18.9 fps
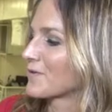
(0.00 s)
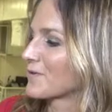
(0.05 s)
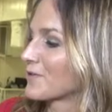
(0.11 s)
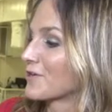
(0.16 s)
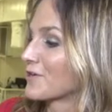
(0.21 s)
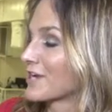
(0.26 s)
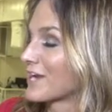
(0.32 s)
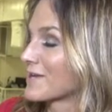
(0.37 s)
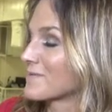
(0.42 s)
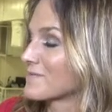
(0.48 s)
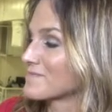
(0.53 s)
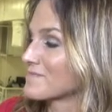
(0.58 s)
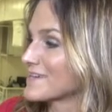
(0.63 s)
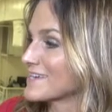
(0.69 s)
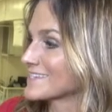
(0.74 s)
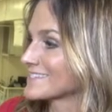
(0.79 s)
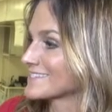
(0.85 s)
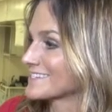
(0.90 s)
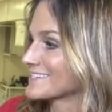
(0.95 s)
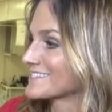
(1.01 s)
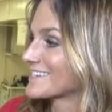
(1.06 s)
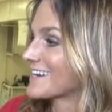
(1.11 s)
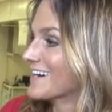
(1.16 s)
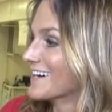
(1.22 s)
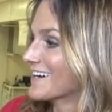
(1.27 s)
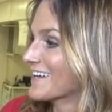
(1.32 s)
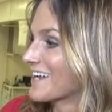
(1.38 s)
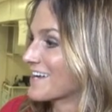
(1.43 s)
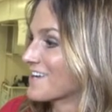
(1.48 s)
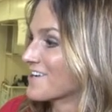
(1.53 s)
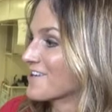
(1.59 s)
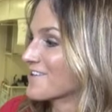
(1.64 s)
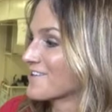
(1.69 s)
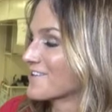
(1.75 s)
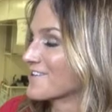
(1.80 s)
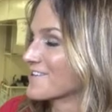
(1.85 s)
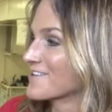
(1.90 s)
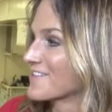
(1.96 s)
You're going to be missed a ton. I know
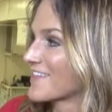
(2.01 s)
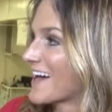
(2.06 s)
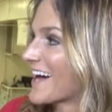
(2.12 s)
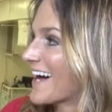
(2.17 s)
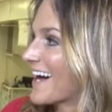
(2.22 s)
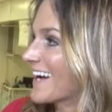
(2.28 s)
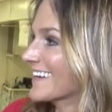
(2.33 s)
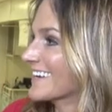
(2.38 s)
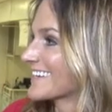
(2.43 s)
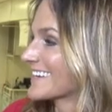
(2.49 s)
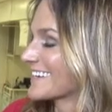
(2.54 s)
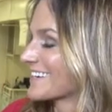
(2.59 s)
you know that.